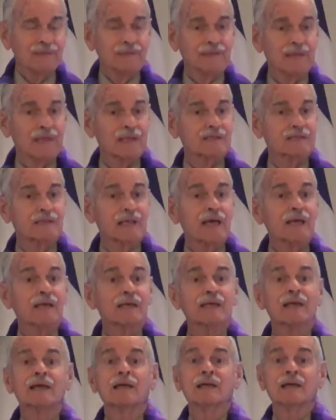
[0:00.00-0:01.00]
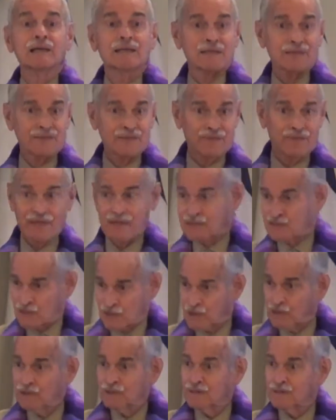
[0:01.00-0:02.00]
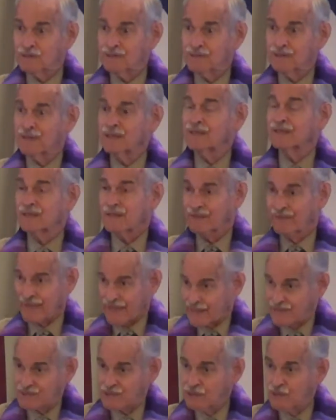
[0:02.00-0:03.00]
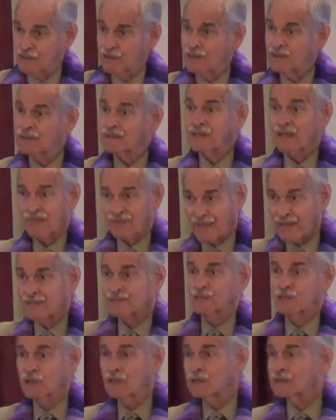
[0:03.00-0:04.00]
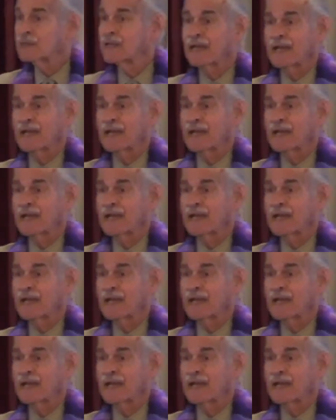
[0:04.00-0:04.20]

Next day, that's good. That's good. That's good.